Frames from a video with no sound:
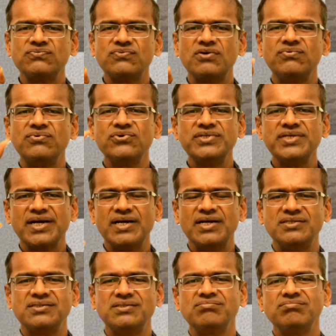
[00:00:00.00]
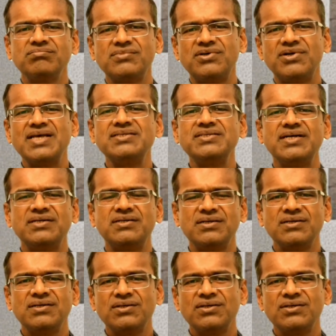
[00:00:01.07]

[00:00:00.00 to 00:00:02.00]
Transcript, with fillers: for few seconds, transient.